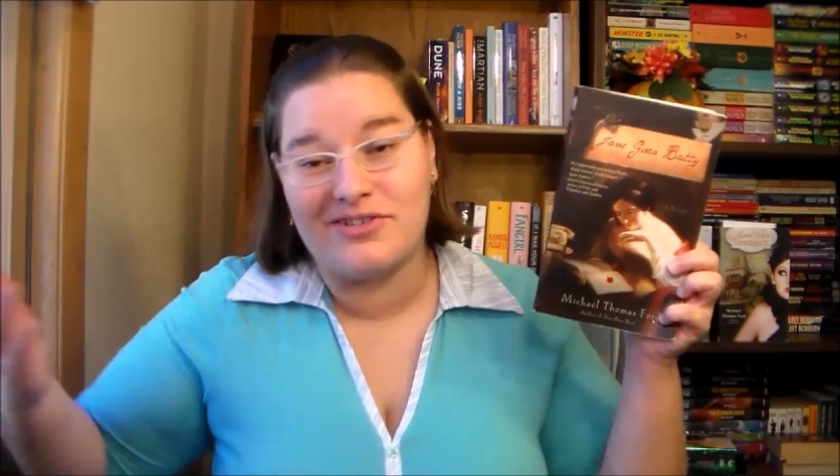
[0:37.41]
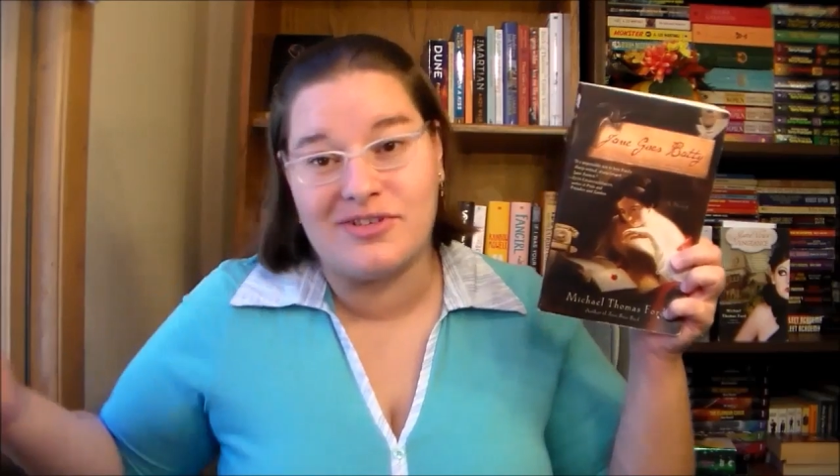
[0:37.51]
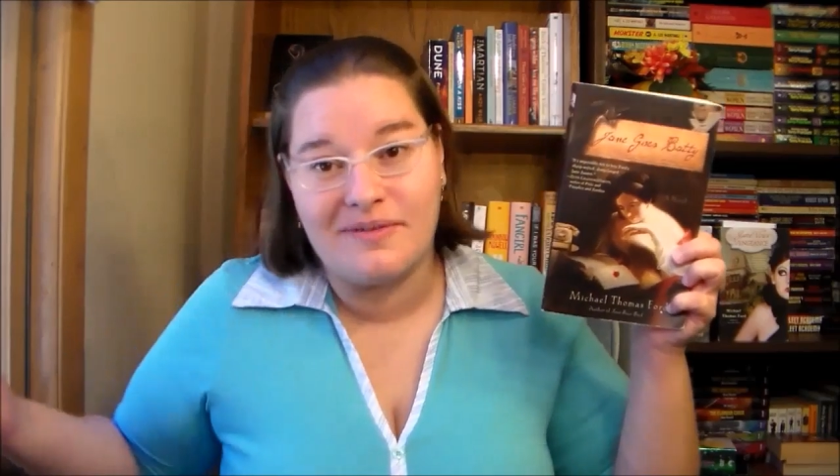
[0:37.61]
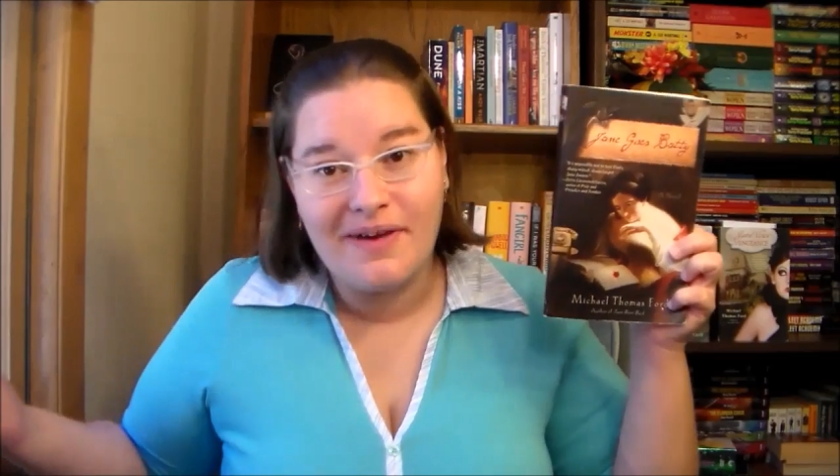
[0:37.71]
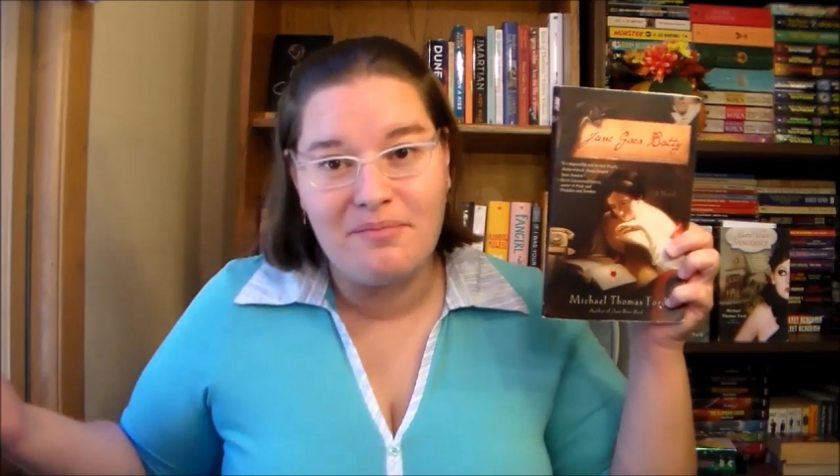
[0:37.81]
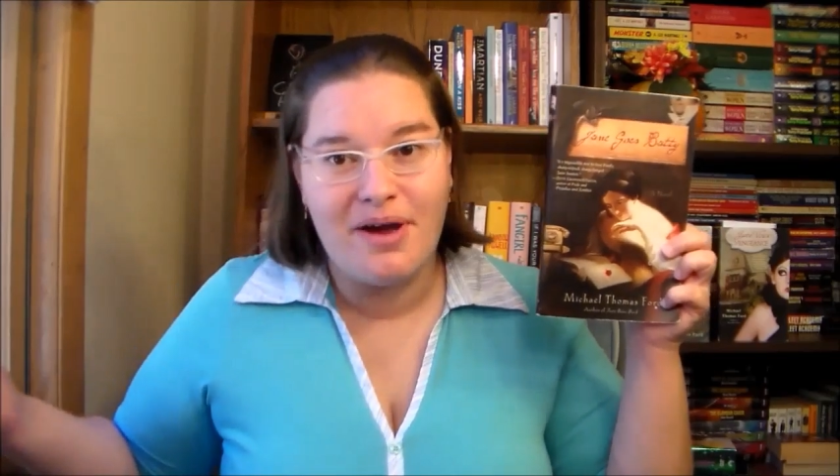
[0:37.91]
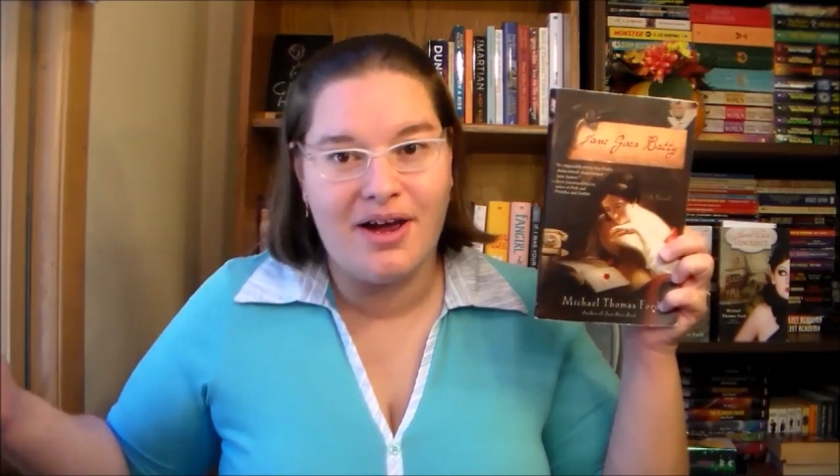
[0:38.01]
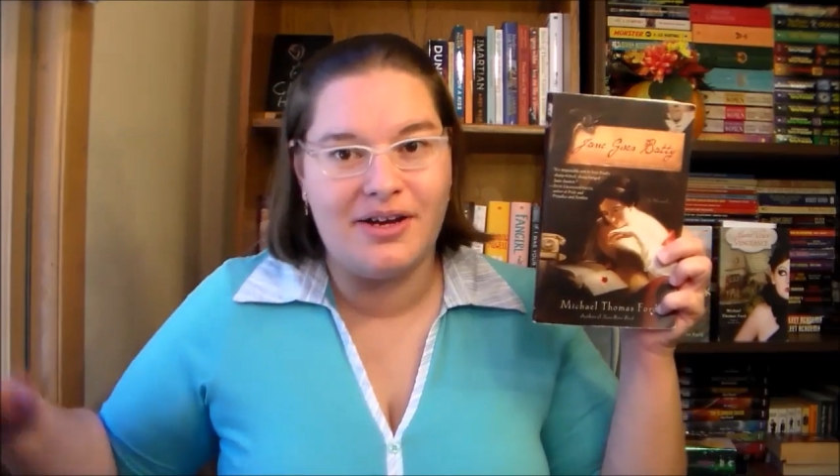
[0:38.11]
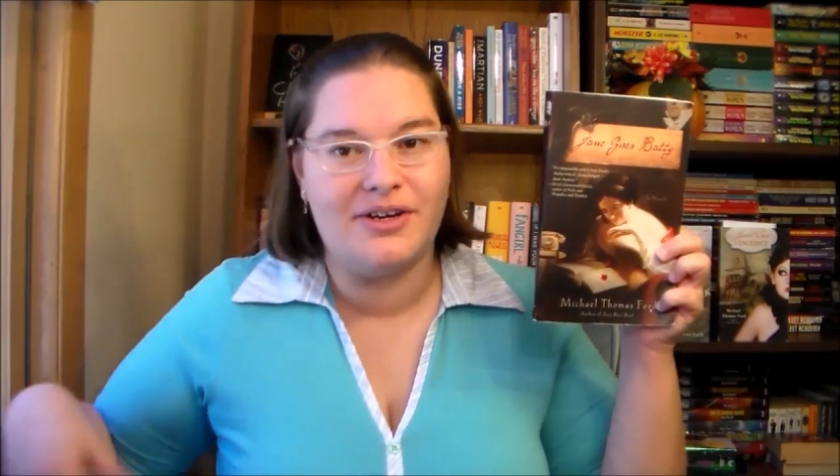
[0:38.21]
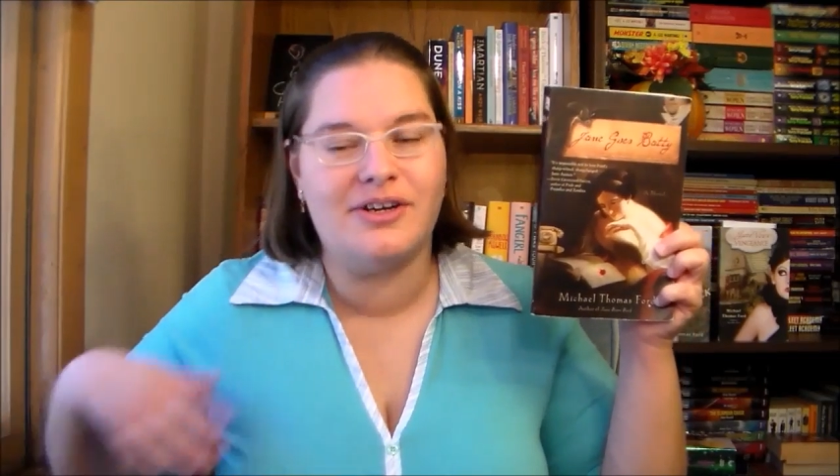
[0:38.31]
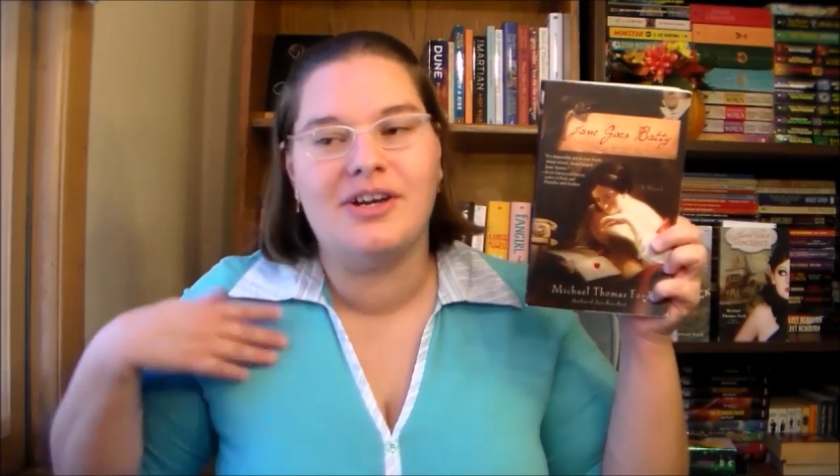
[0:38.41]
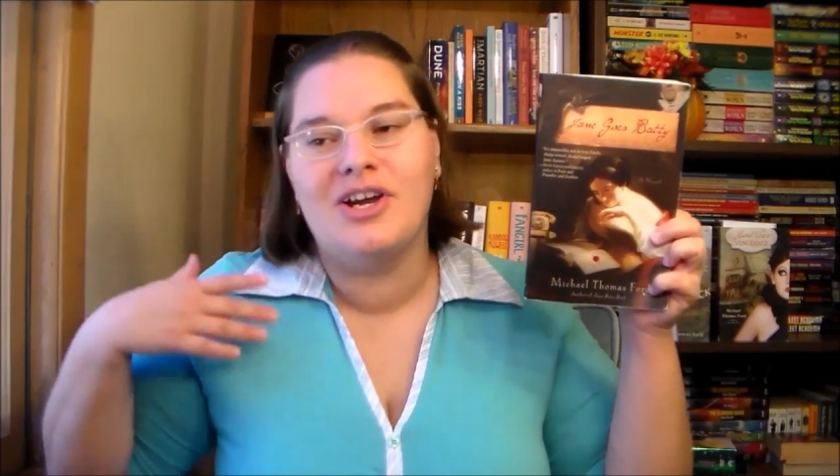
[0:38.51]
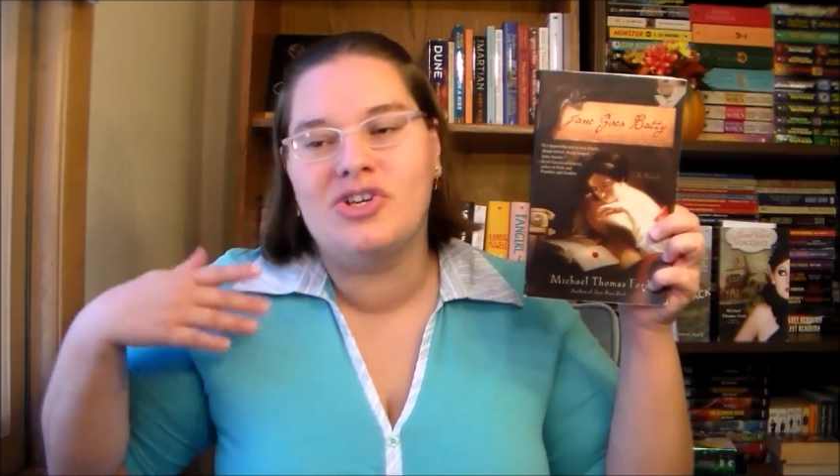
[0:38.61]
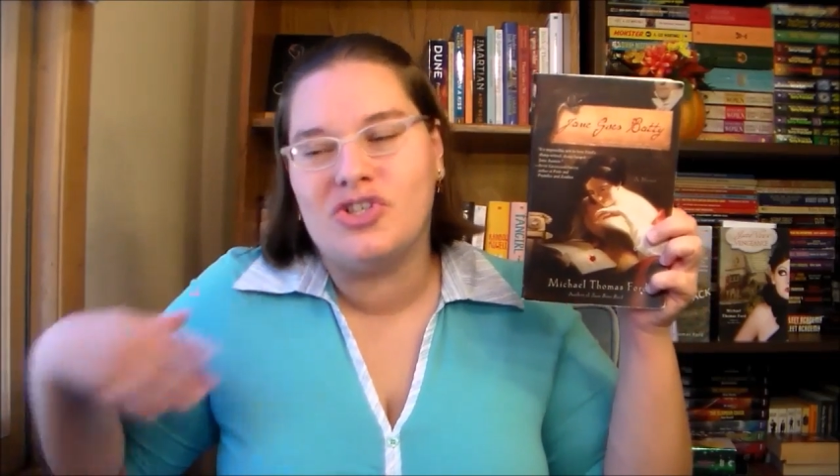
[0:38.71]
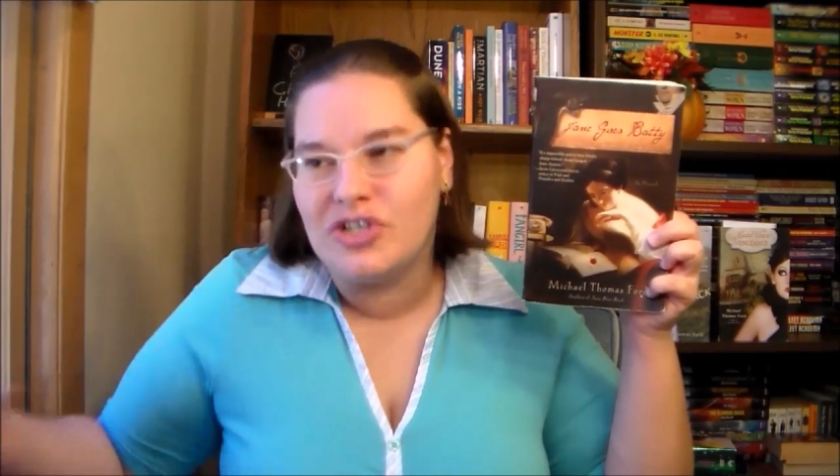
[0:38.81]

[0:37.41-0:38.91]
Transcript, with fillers: now she's a vampire,